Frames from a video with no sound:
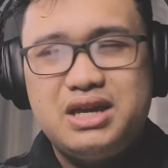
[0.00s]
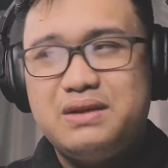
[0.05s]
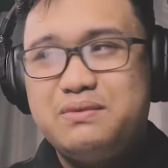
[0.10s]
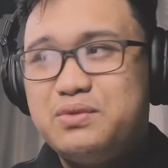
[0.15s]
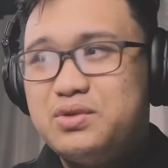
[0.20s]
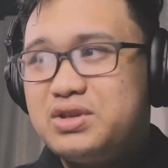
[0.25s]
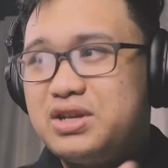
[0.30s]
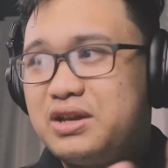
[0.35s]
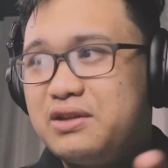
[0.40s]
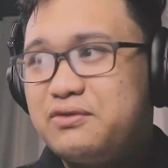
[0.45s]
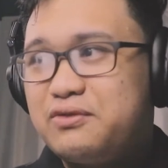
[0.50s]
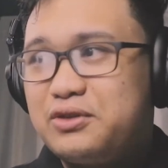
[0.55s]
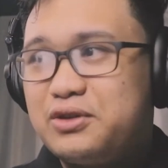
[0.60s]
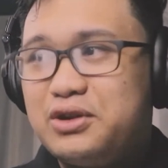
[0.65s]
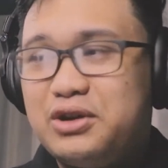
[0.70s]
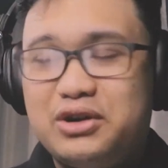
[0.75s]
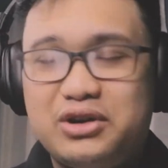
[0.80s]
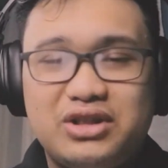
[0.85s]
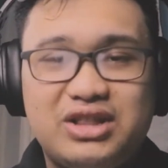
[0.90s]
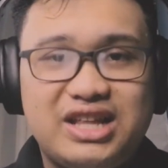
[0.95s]
I'm using it
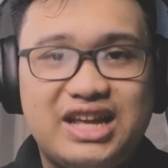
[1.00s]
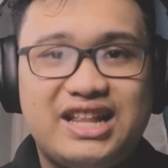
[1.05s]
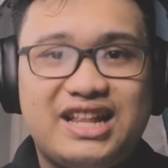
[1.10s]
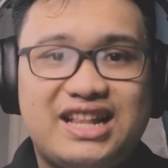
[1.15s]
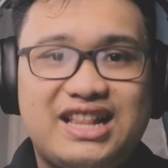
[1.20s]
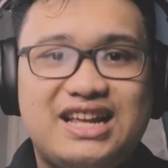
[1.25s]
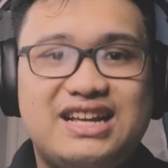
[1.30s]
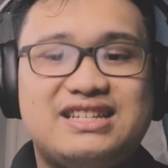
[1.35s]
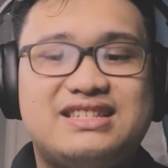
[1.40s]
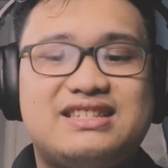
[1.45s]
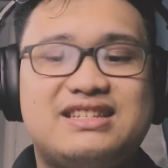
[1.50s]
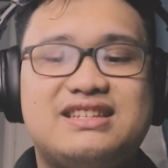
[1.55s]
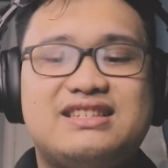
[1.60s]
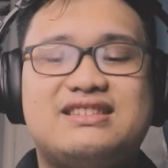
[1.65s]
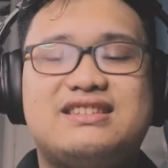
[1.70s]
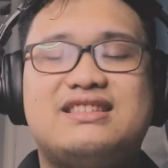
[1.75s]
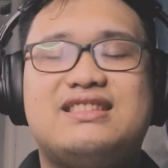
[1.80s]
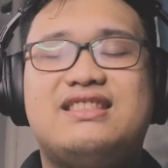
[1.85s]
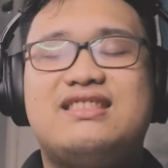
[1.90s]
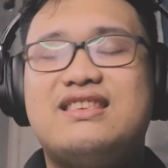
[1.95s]
for online
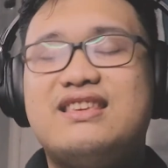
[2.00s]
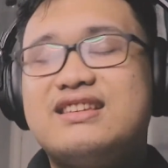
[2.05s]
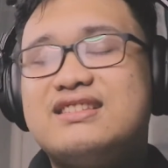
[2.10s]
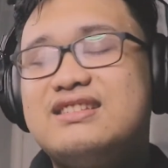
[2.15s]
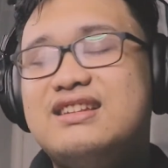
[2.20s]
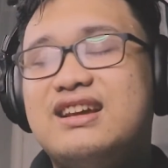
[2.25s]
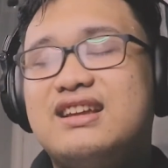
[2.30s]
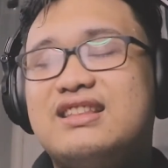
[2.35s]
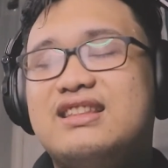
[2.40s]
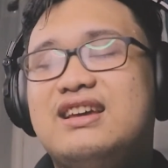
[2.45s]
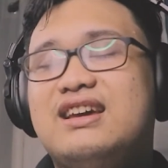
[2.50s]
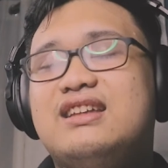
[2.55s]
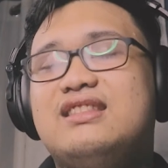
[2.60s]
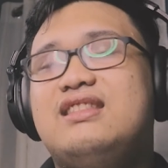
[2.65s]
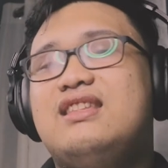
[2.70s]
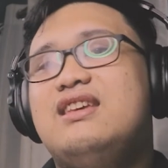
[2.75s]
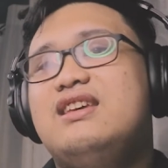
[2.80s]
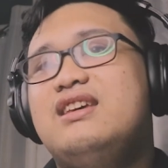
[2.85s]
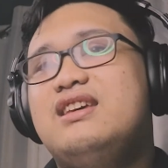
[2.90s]
classes and things like that,